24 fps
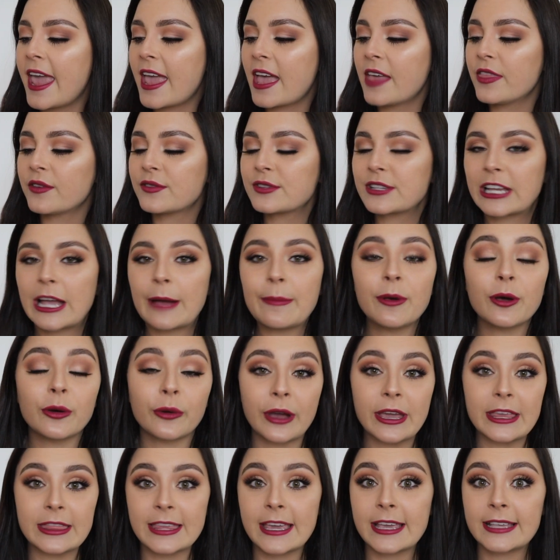and there's a couple
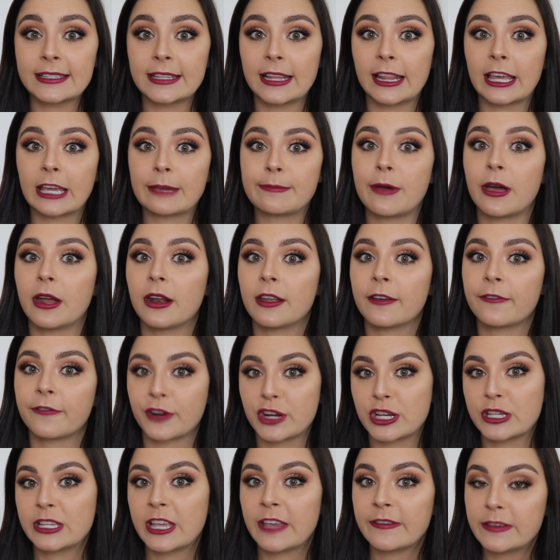great things I like about it
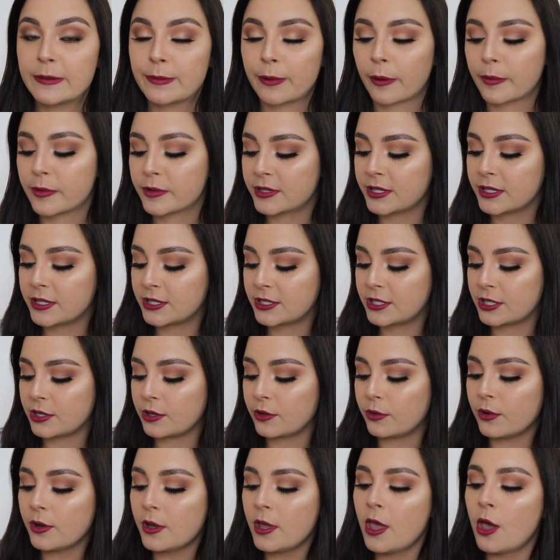for safety purposes
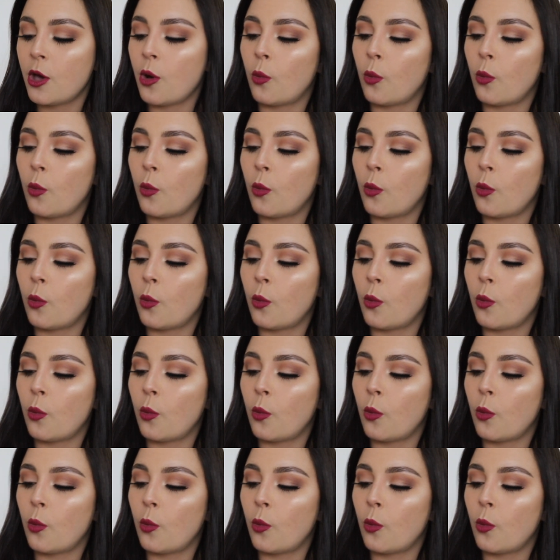too.